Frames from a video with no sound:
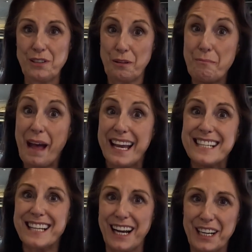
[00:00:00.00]
So the
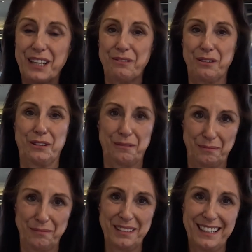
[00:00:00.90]
main dining
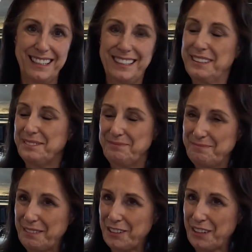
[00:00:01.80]
room.
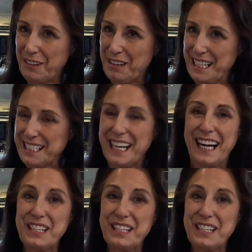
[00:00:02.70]
Got that right. And